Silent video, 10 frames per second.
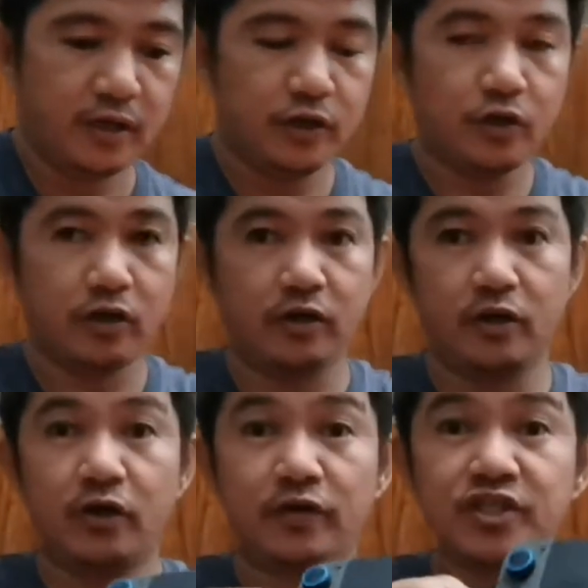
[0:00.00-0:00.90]
your
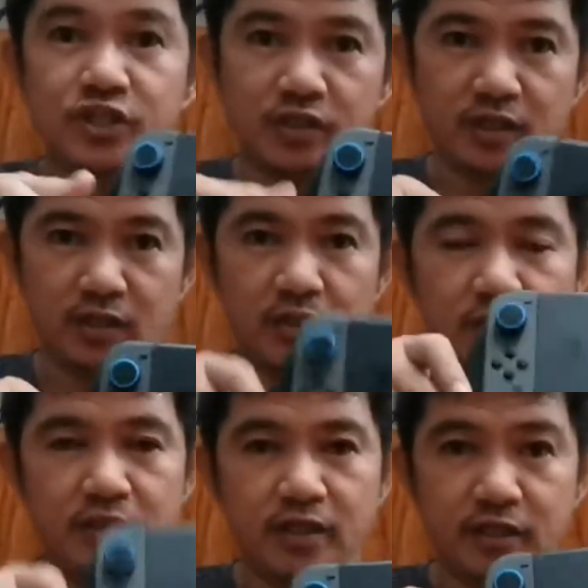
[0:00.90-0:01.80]
original
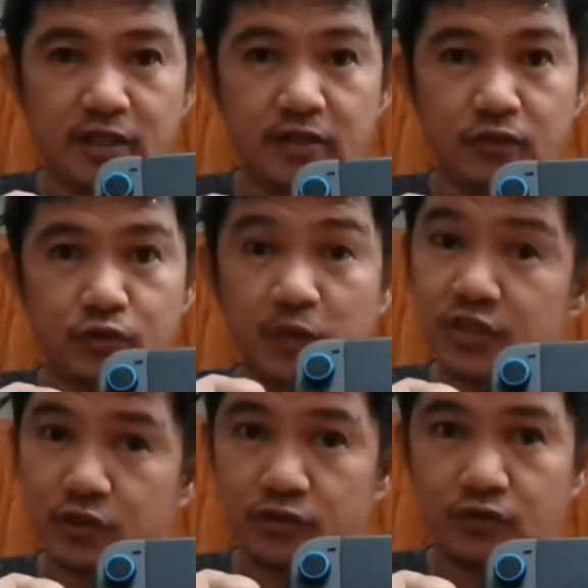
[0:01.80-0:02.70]
Nintendo
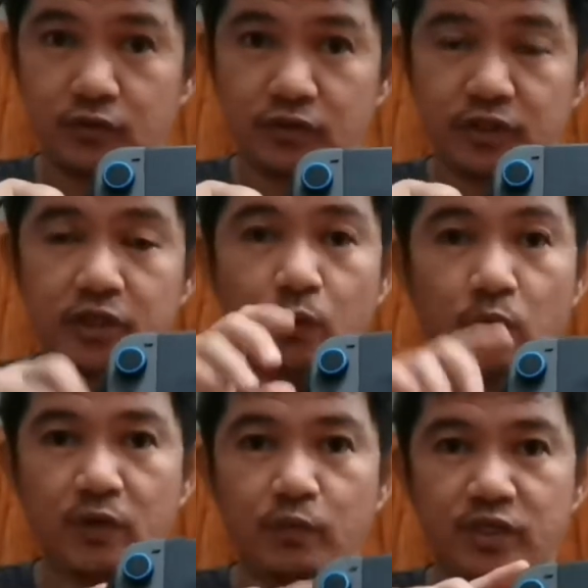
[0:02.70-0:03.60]
Switch controller, the
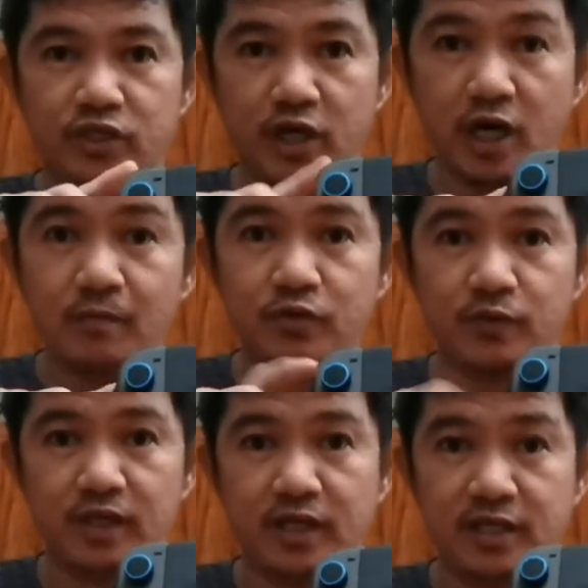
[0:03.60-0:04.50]
one which comes
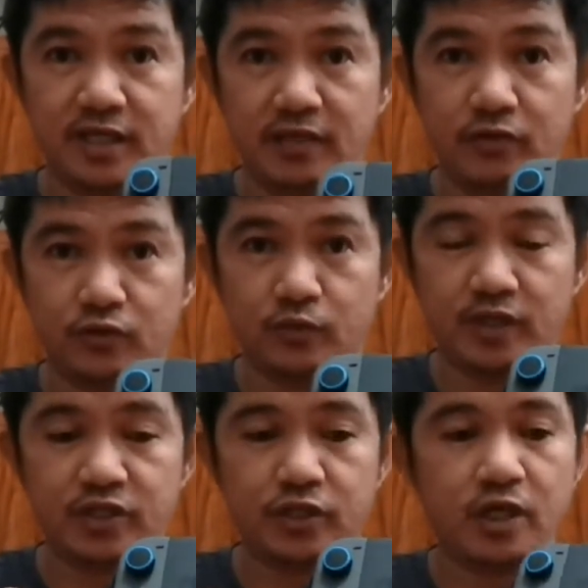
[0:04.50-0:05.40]
with a Nintendo
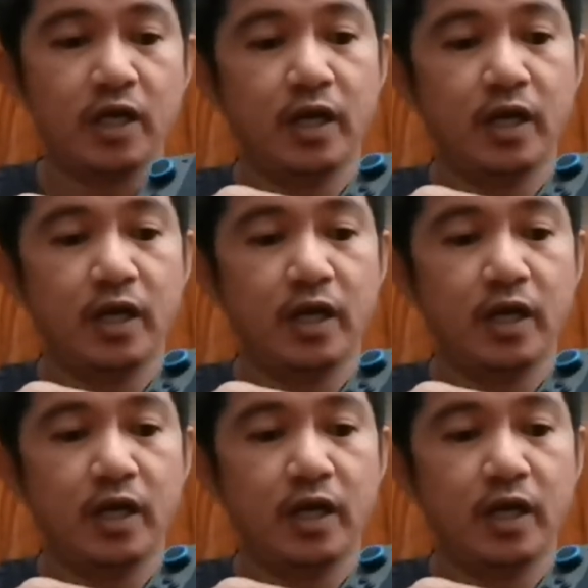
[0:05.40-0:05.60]
Switch,